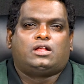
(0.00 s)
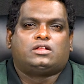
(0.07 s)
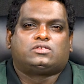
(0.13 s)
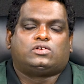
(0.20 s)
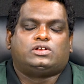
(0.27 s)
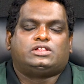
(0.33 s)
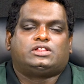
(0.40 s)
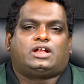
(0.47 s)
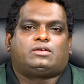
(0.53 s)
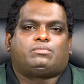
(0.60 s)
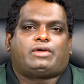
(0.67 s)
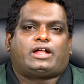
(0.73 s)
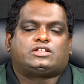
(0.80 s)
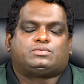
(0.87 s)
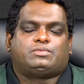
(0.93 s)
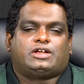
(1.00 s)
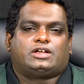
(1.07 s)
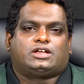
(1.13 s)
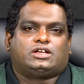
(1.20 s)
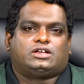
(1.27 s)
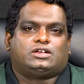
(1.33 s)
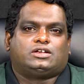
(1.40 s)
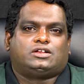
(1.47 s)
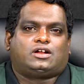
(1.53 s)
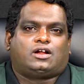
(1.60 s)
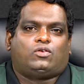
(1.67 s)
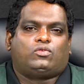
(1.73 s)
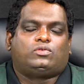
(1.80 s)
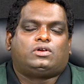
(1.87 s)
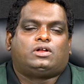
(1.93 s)
So in that matchmaking
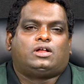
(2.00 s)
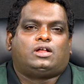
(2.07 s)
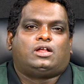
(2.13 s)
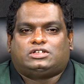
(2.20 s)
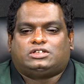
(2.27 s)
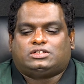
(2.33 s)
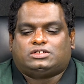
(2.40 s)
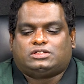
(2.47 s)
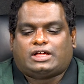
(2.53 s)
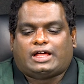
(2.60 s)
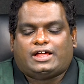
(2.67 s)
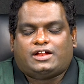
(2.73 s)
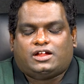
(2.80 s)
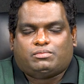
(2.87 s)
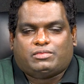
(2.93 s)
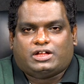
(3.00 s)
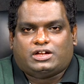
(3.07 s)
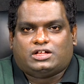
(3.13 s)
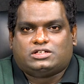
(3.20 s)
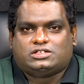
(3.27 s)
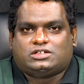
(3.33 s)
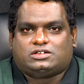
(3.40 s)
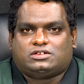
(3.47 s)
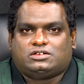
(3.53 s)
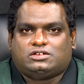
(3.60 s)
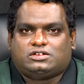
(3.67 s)
round, the hiring manager